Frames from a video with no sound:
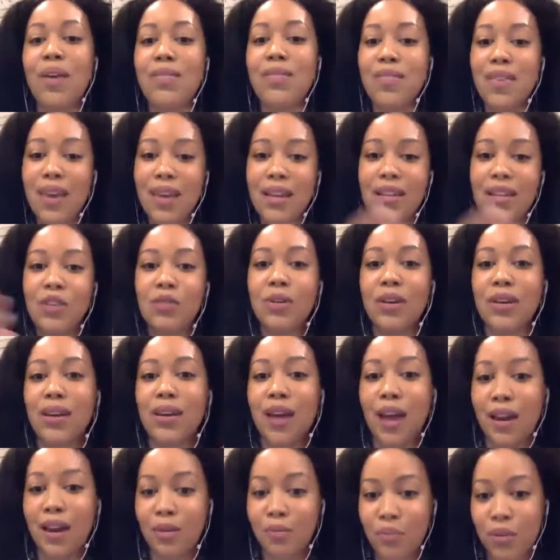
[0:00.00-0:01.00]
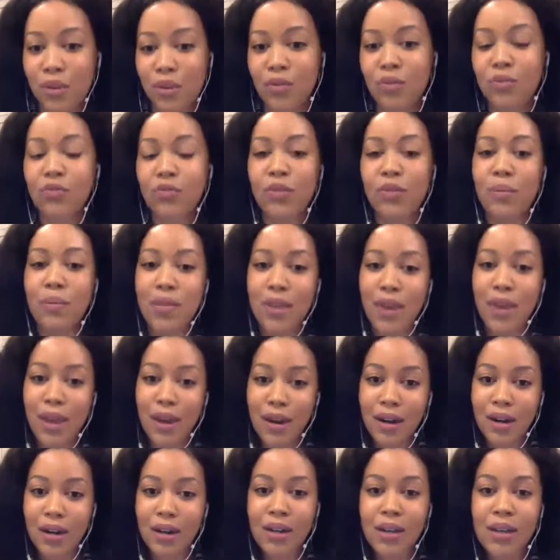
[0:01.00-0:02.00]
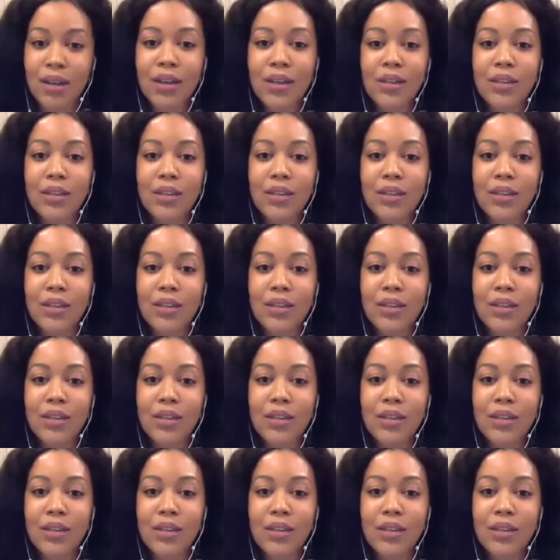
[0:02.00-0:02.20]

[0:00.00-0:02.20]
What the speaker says: And then you can kind of build from there.